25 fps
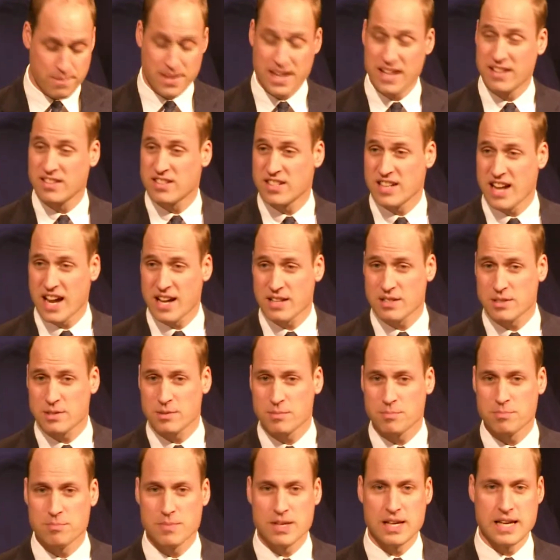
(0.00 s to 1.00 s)
the internet,
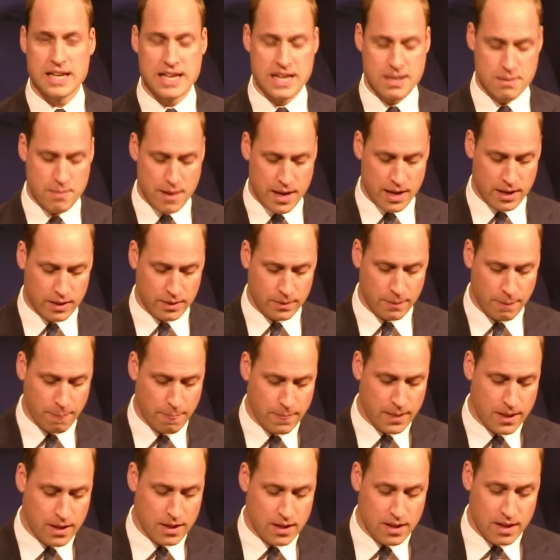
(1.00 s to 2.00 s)
email,
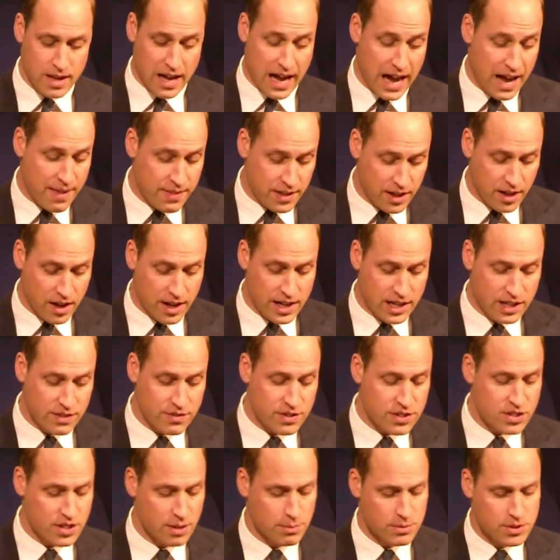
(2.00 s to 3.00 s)
and the like
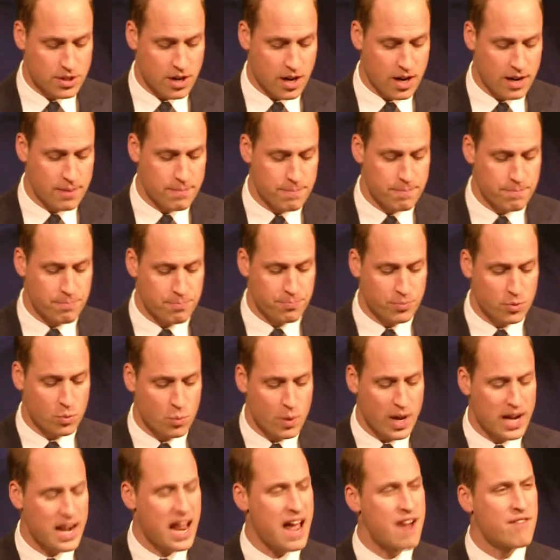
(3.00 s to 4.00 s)
for some time.
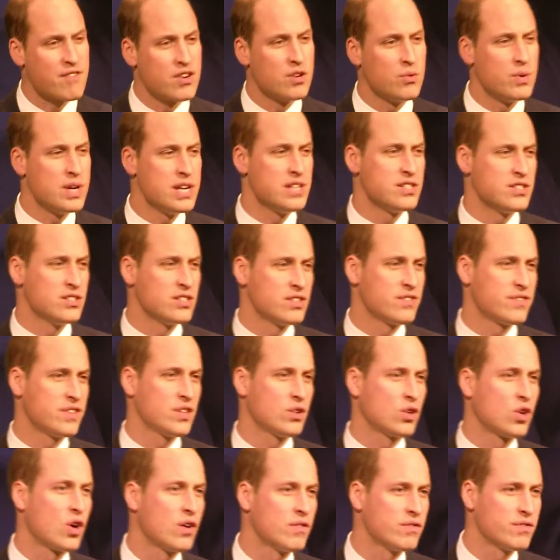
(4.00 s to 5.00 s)
We had every reason to
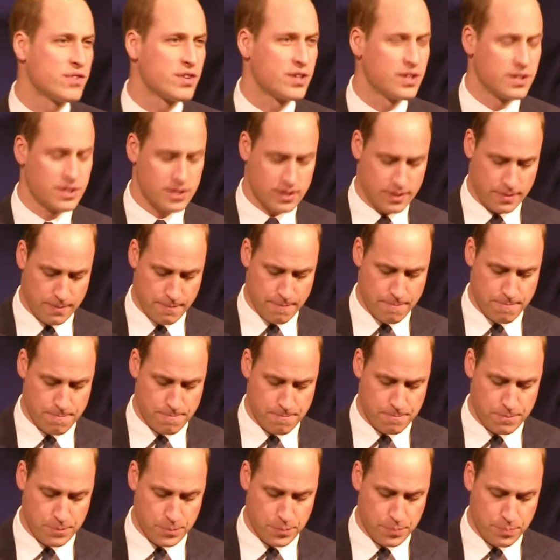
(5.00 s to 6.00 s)
feel confident.
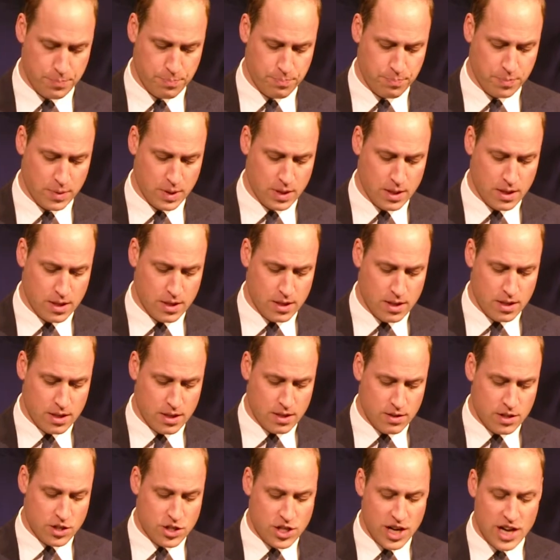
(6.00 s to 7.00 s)

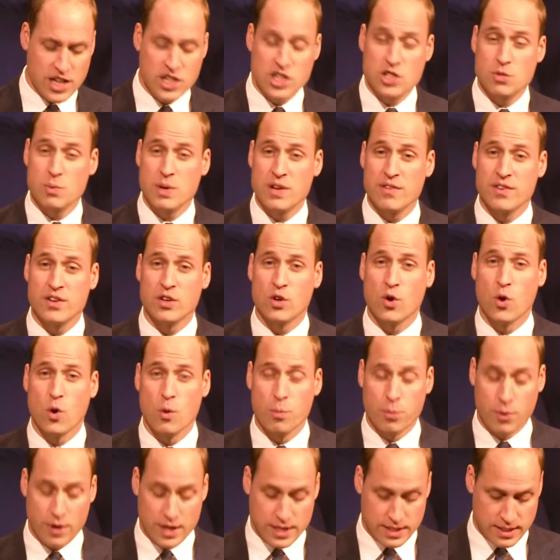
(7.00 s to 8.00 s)
The changes we've
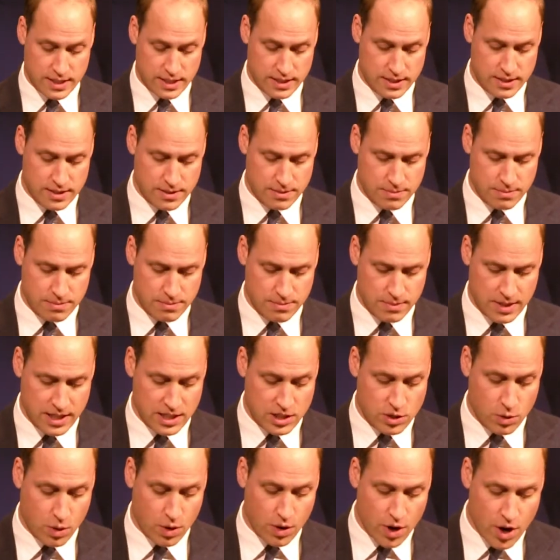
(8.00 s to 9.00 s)
incorporated
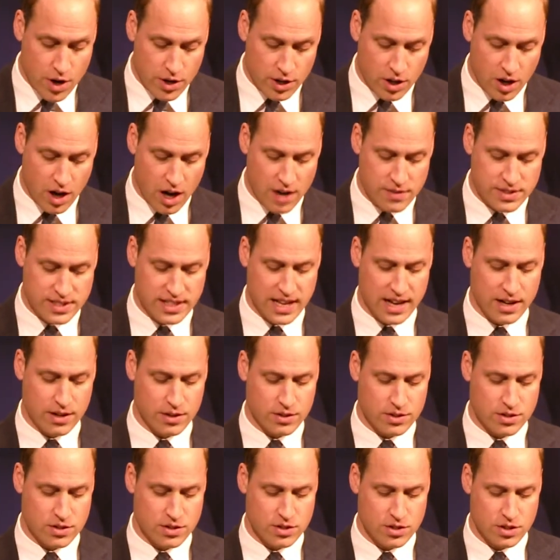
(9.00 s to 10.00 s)
into our own lives as
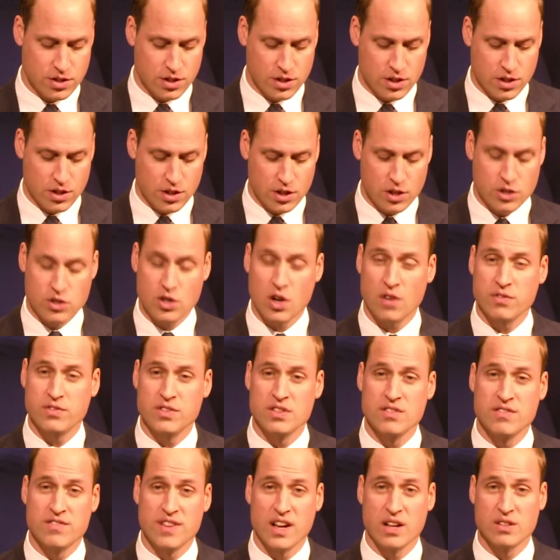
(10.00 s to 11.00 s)
adults has
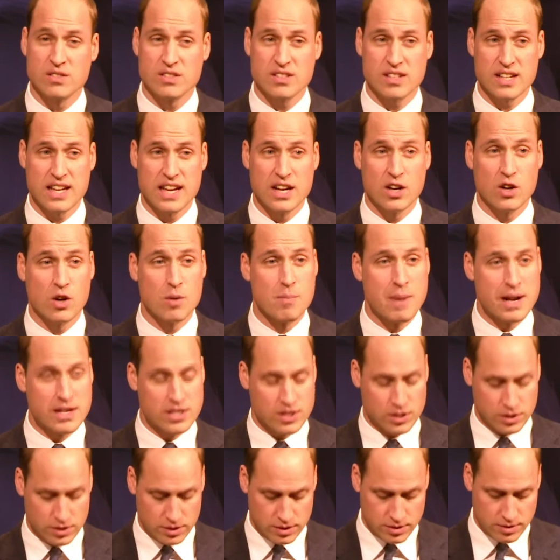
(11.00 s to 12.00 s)
often felt
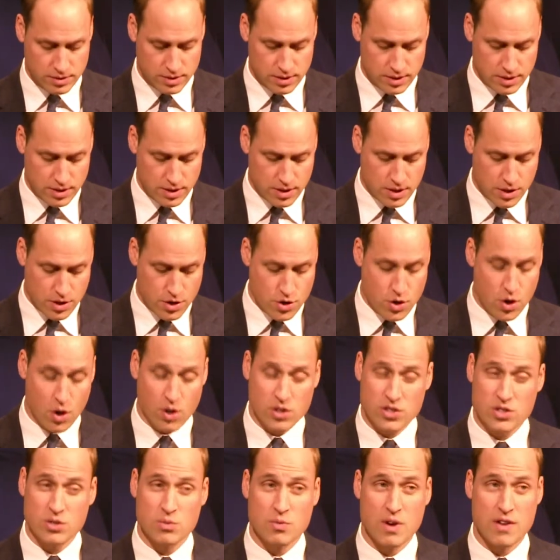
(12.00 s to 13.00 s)
incremental,
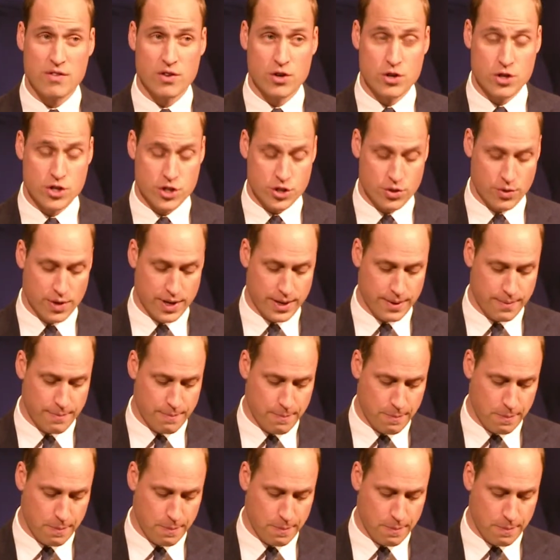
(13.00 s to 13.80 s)
not revolutionary.